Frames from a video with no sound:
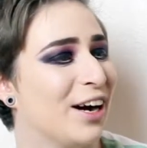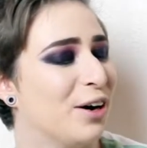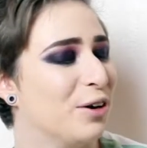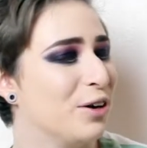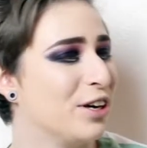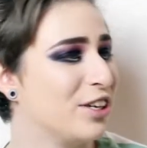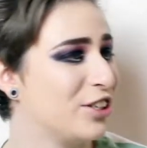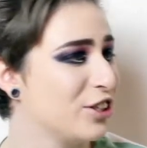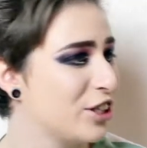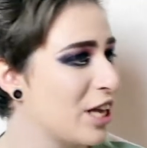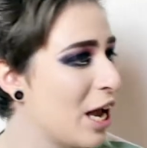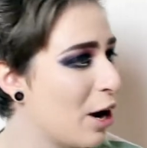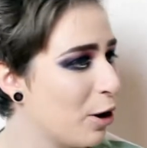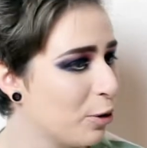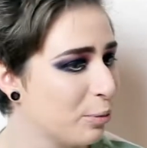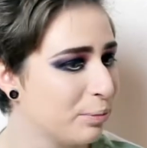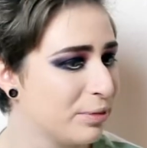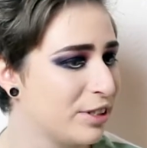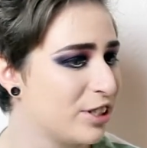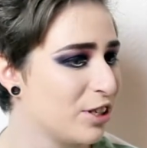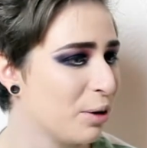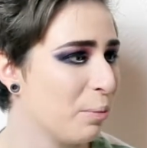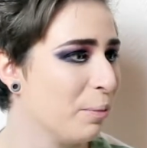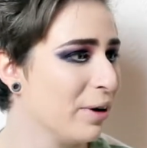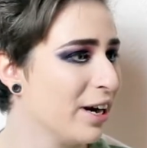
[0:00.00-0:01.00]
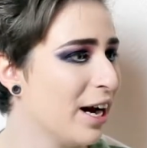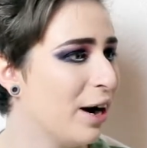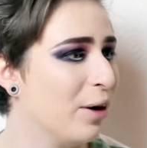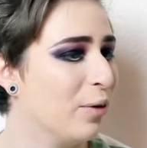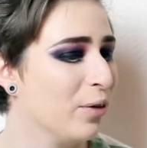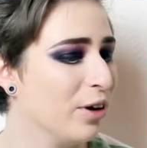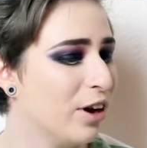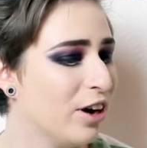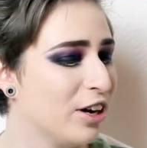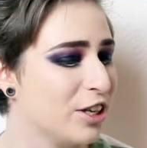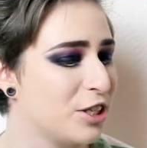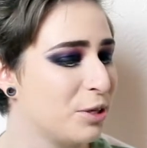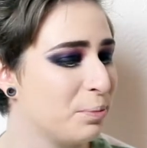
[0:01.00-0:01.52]
I just helped someone out
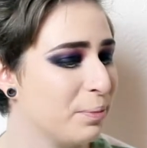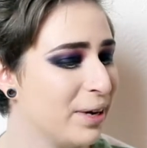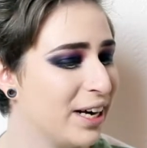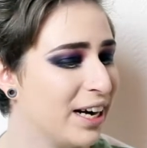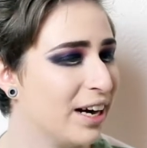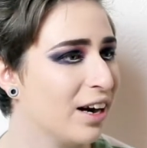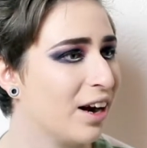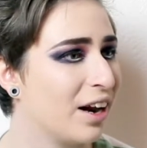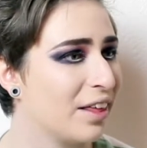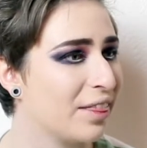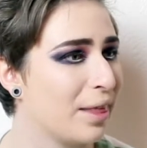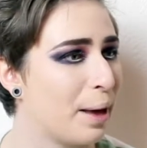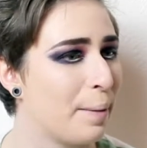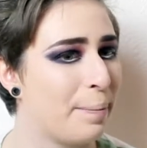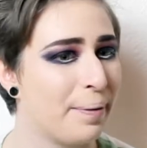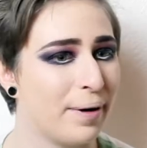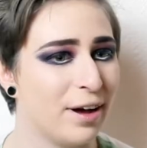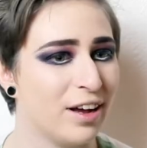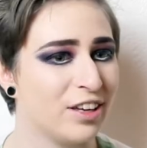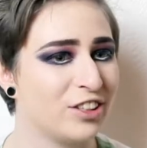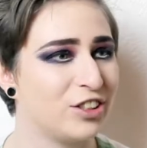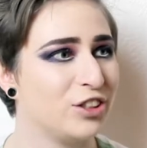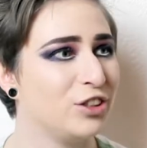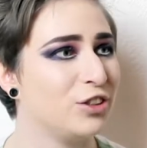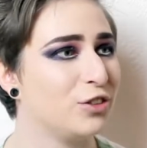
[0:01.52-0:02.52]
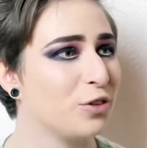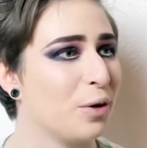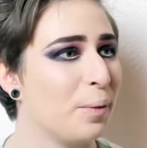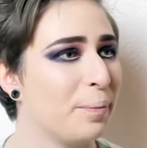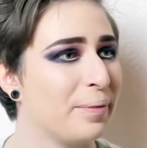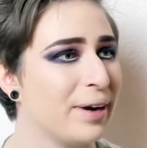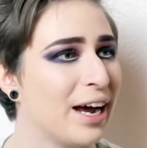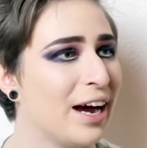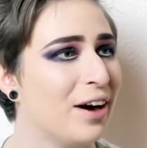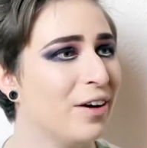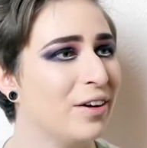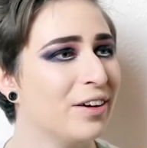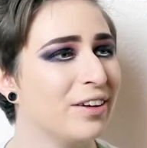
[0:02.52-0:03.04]
last minute, like their person dropped
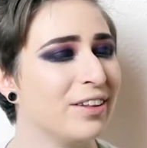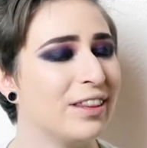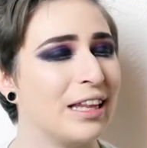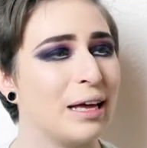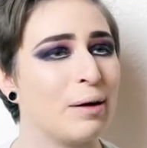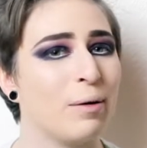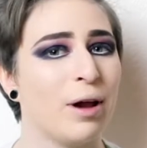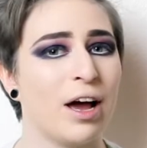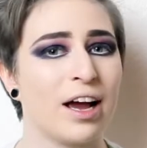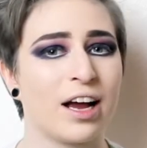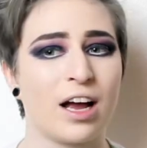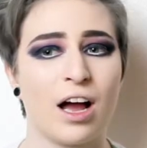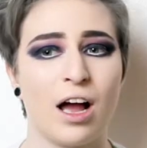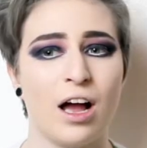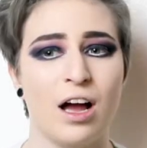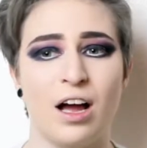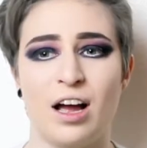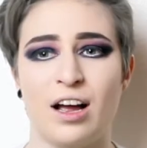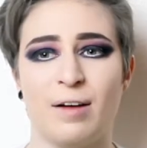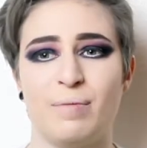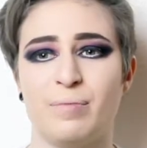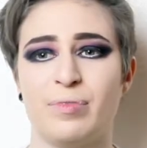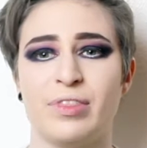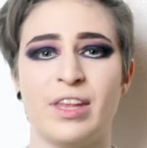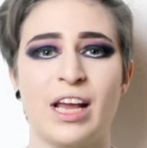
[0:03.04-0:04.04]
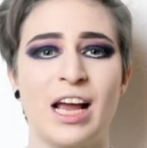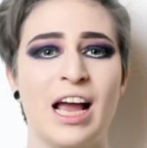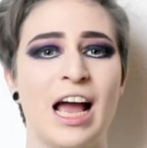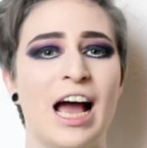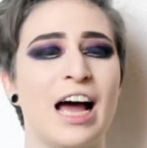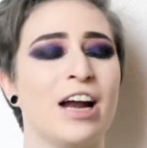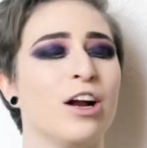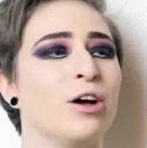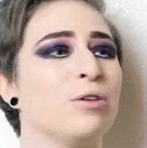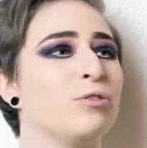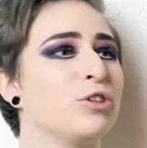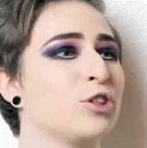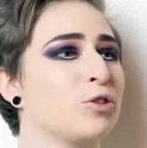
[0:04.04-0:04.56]
out. And they are like, I,
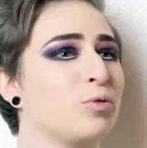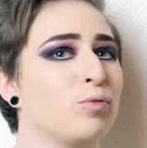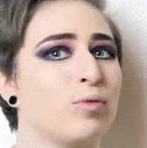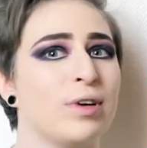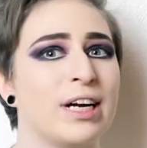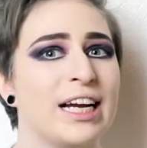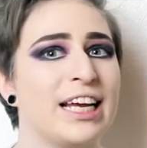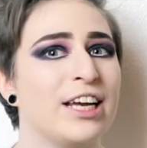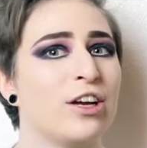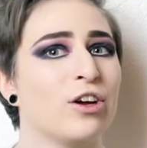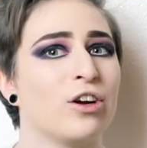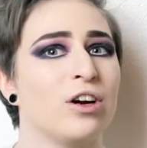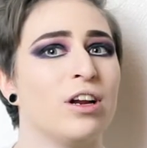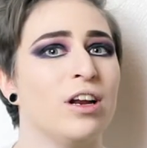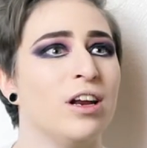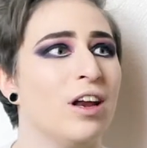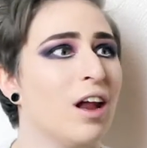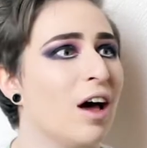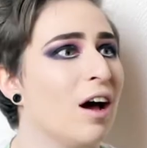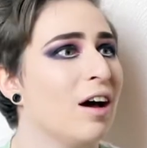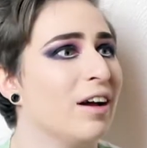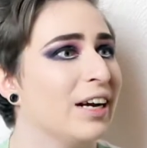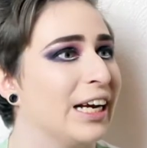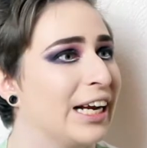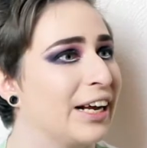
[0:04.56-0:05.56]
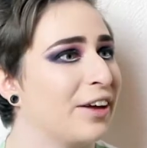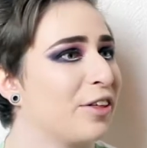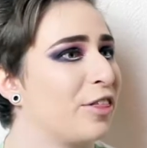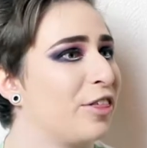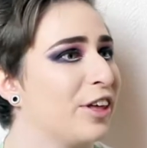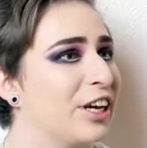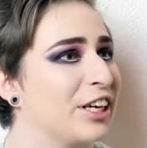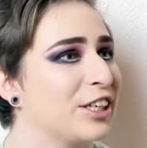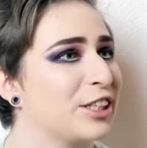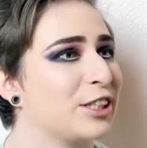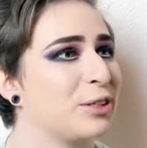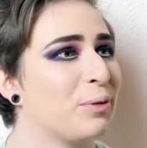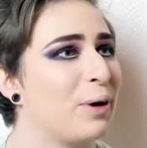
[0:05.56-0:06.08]
and I'm just really good at learning
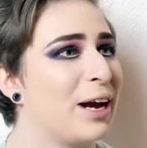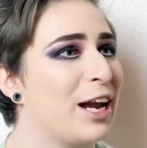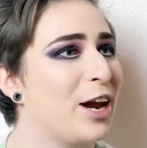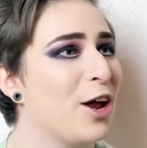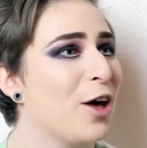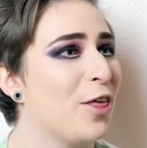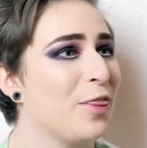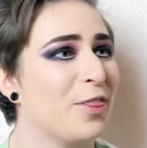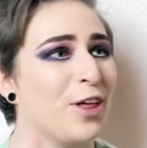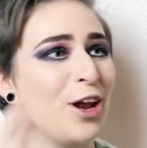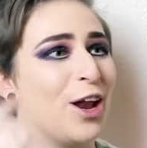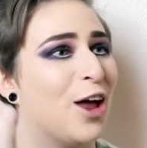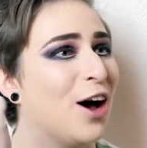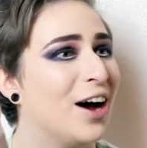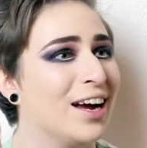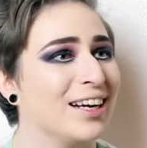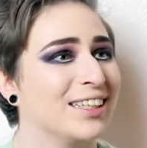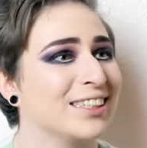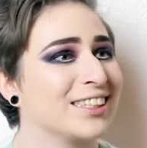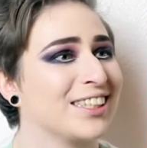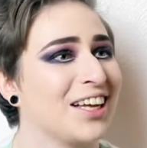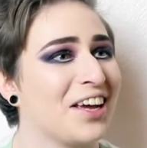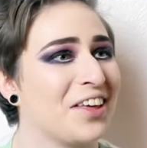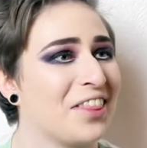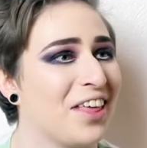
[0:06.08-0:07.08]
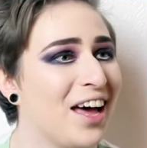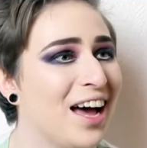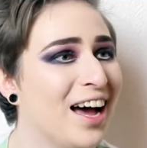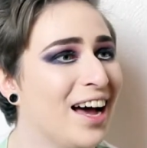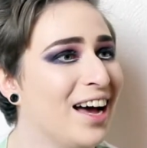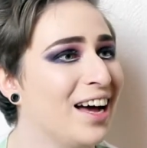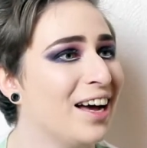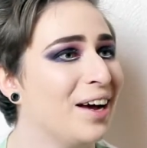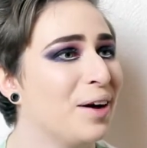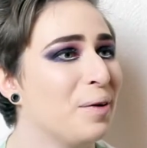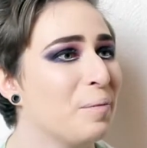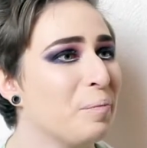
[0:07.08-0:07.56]
things, so I learned the lines like that.